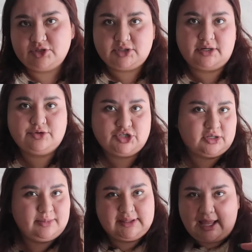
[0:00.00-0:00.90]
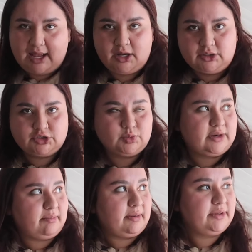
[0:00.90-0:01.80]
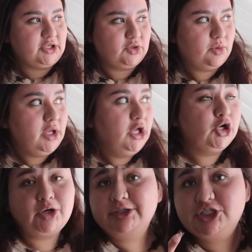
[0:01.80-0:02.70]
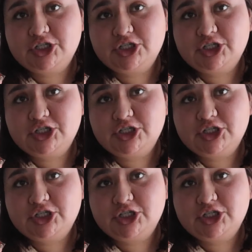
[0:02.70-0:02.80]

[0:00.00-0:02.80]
So today we're just gonna be at the house, we're gonna barbecue, go in the